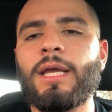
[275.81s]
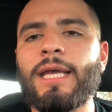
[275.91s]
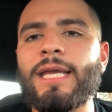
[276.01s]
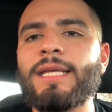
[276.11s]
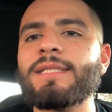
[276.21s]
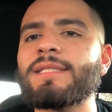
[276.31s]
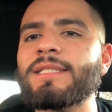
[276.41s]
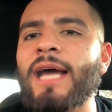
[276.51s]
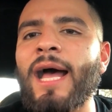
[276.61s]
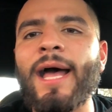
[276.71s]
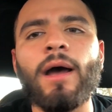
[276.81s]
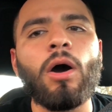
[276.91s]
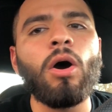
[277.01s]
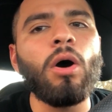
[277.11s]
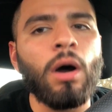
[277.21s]
It is not
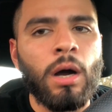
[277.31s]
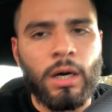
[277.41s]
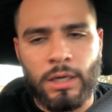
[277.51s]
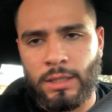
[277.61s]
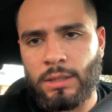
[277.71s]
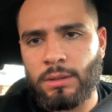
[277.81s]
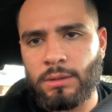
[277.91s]
hard.